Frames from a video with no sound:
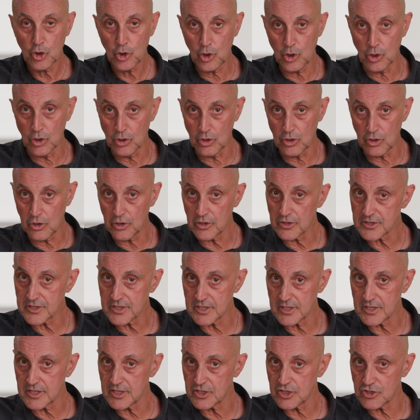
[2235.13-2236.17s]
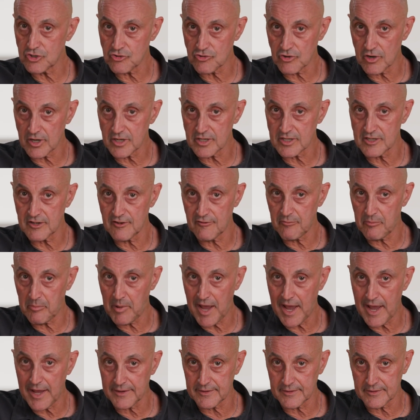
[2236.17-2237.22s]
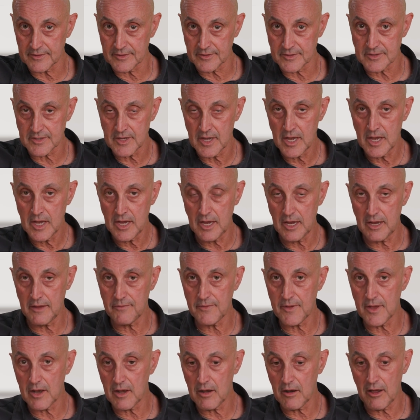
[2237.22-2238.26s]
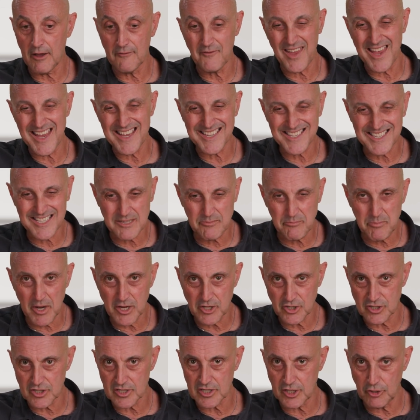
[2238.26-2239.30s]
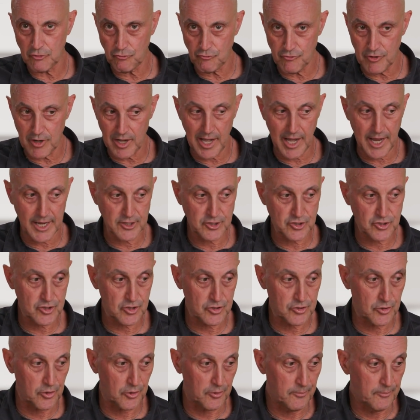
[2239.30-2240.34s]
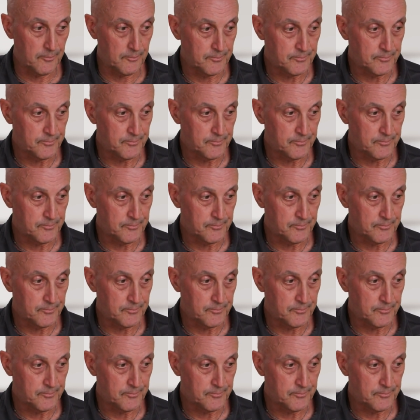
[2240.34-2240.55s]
cause destructive patterns in their life, especially relational.